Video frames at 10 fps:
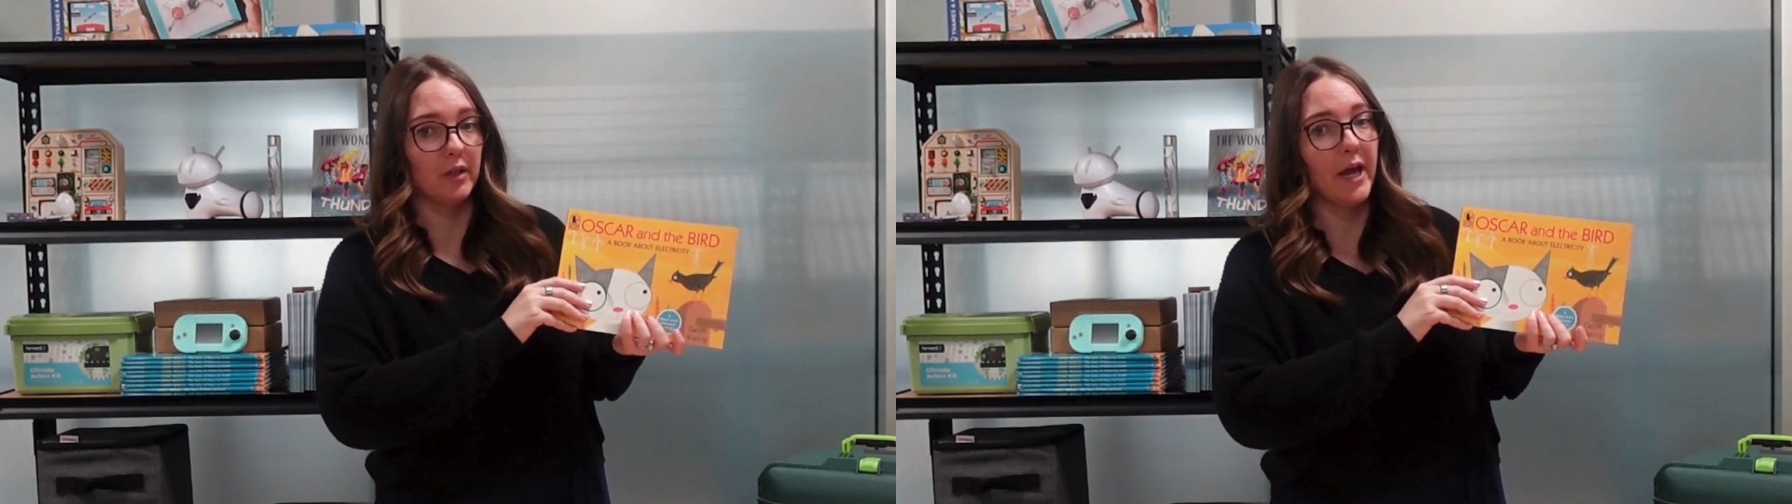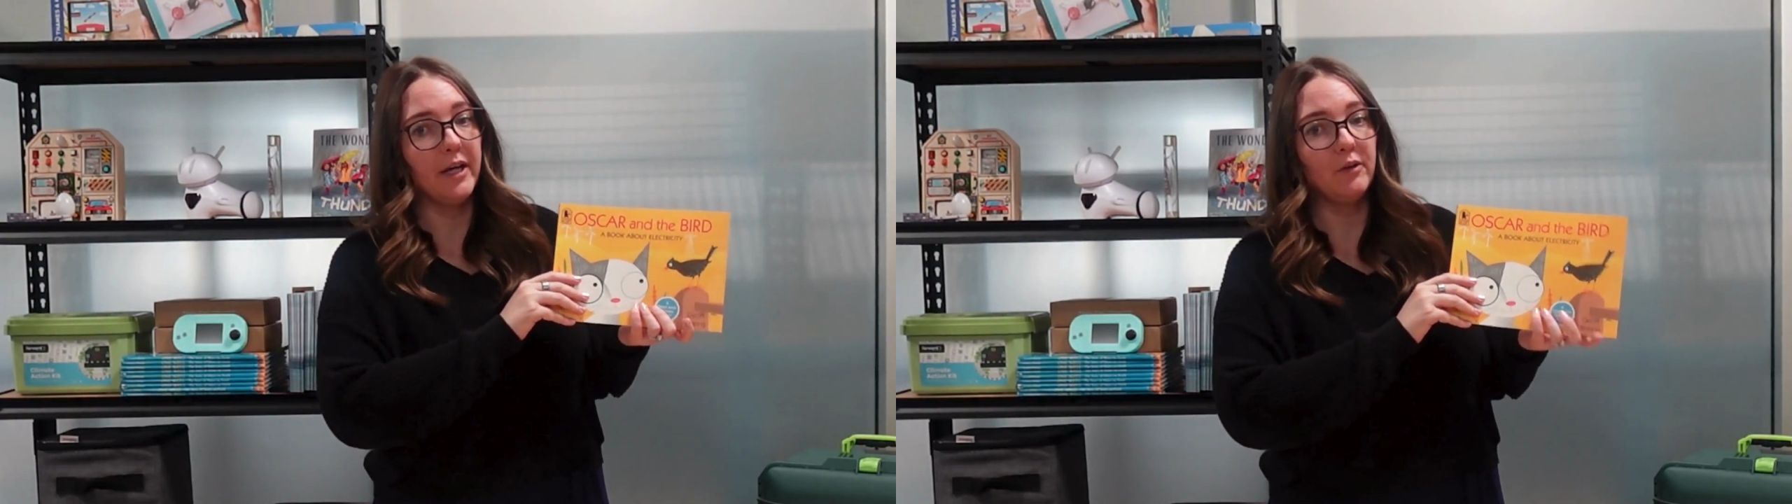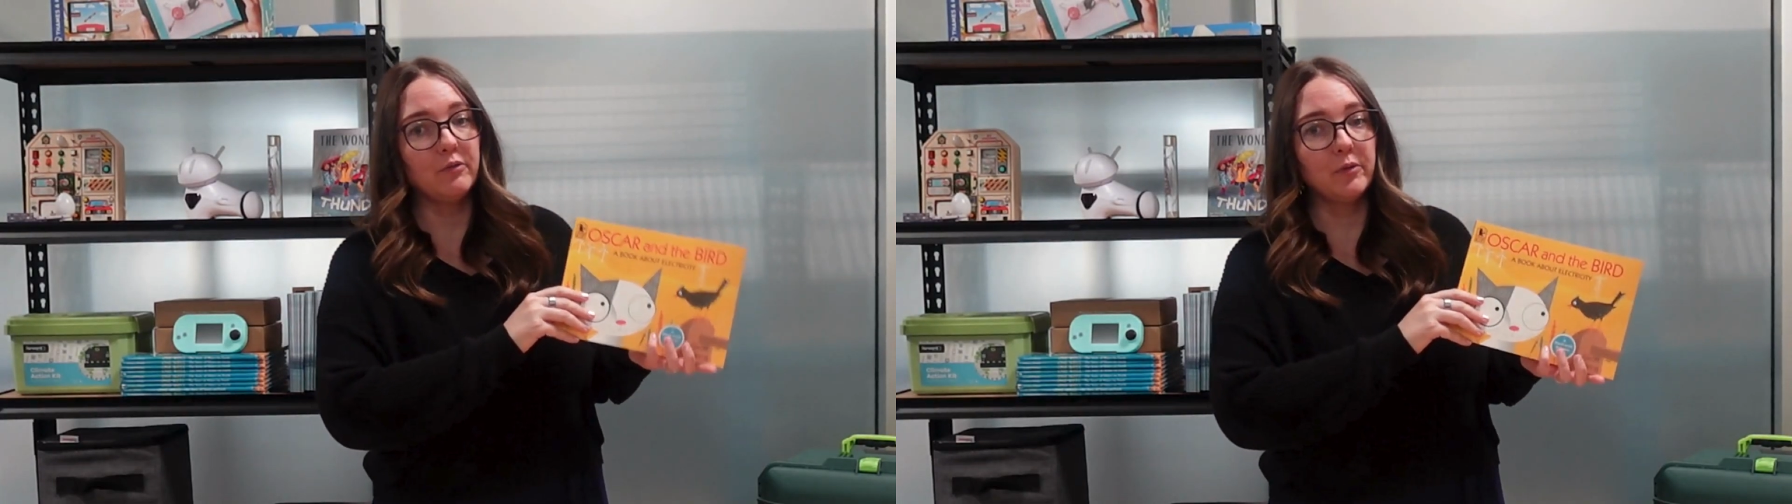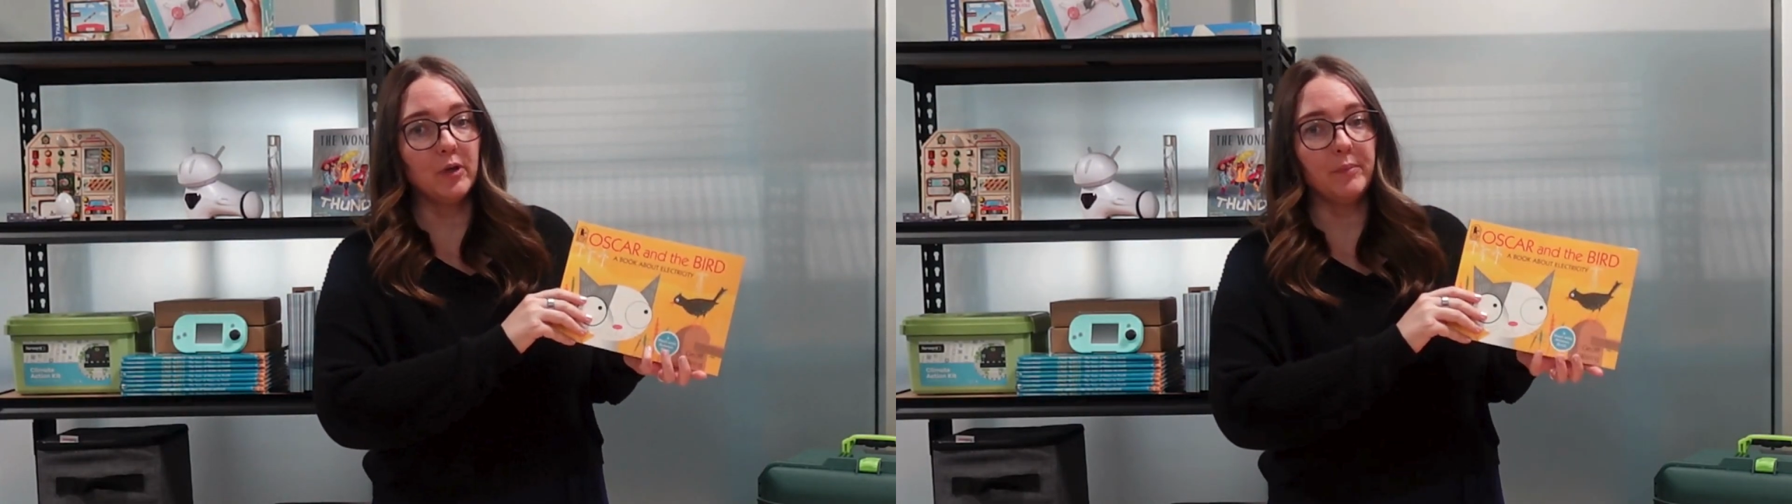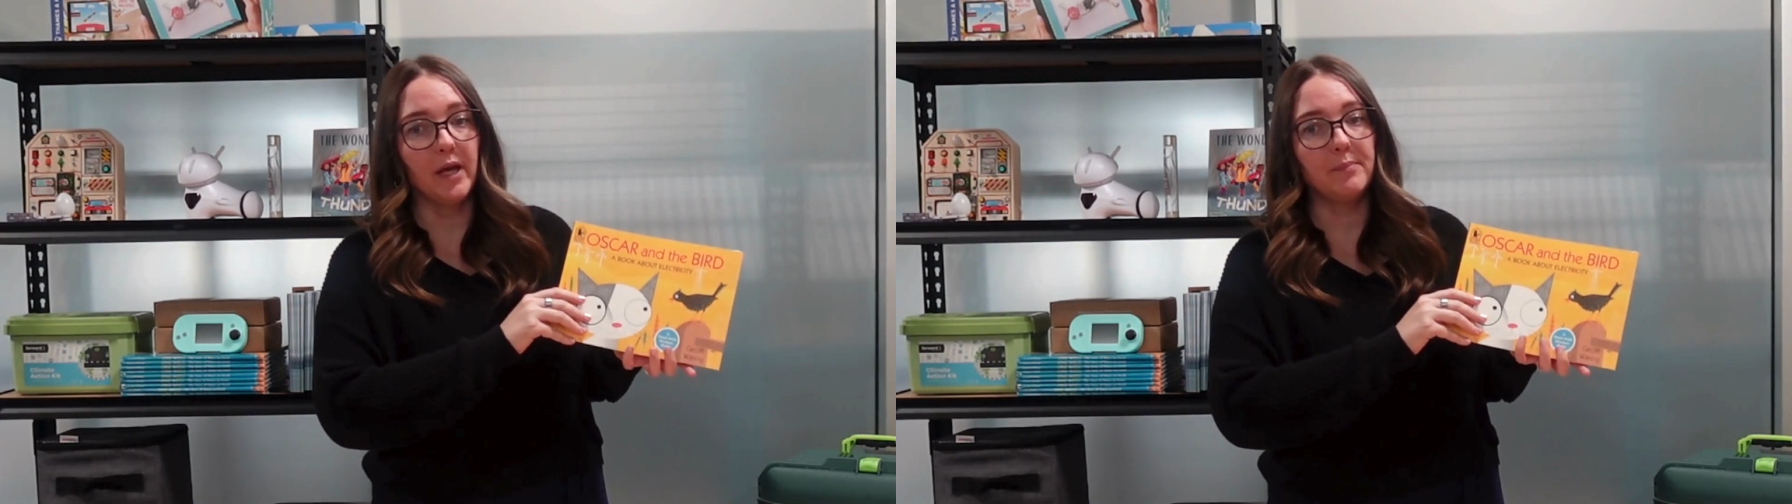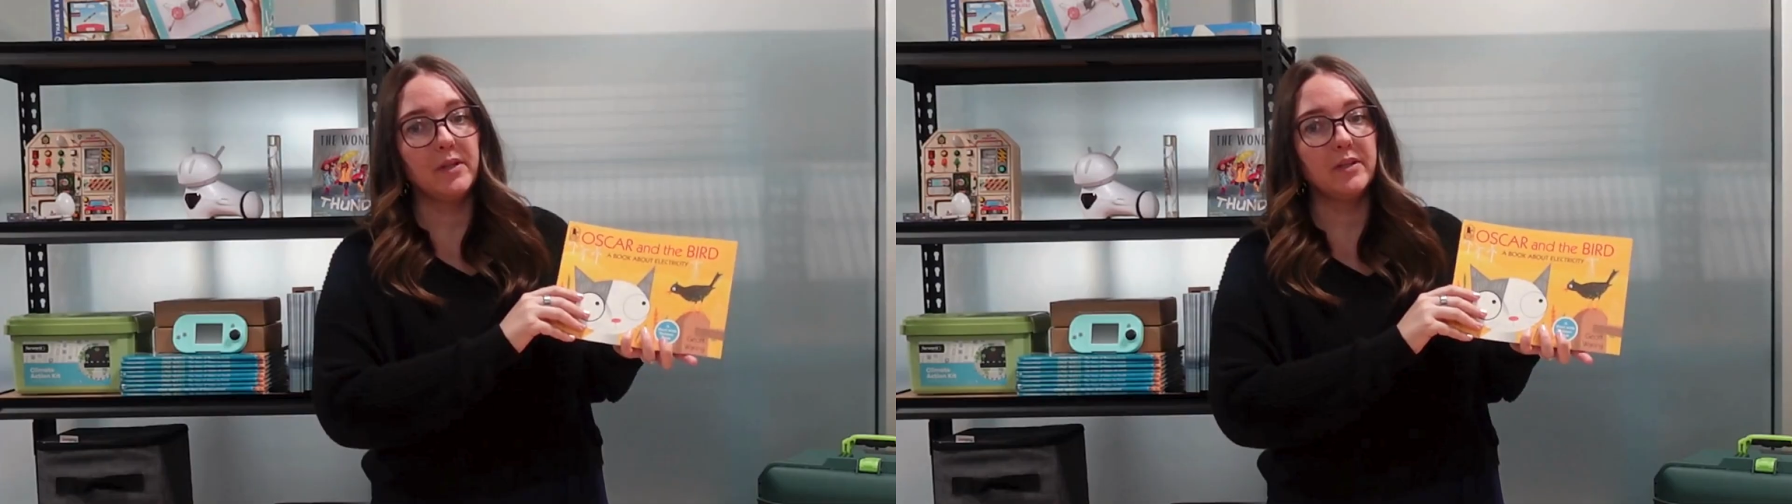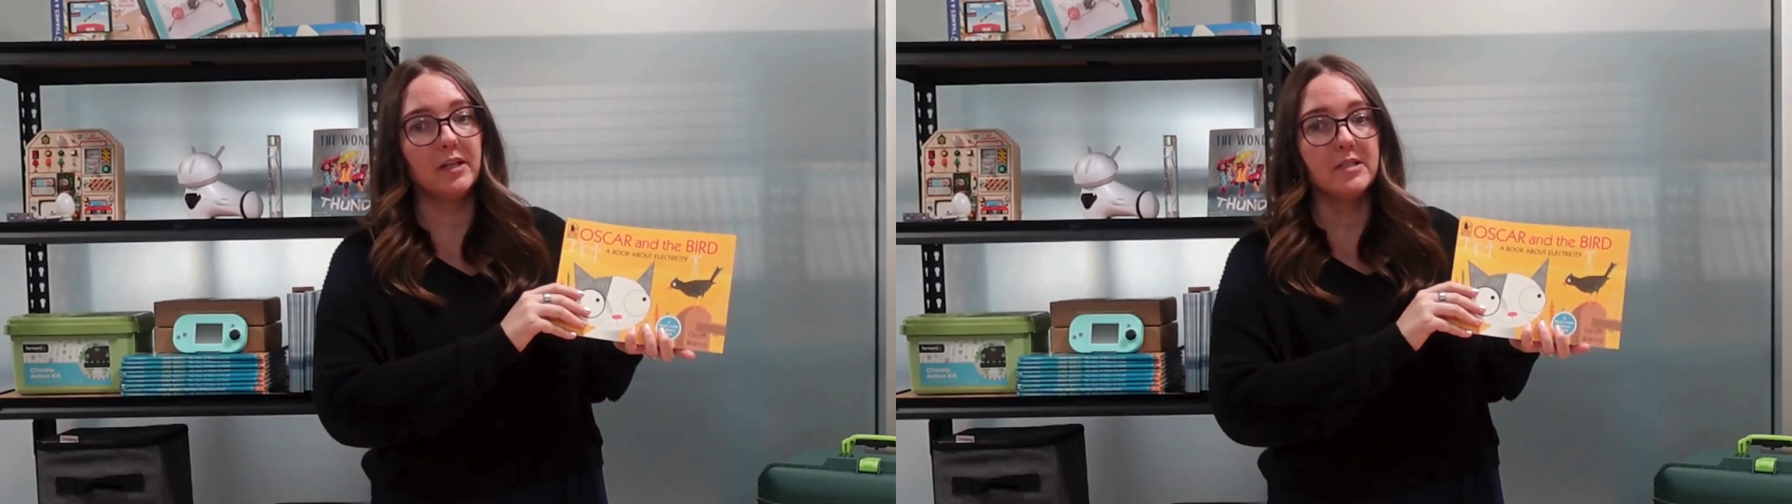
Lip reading: and inform them that there are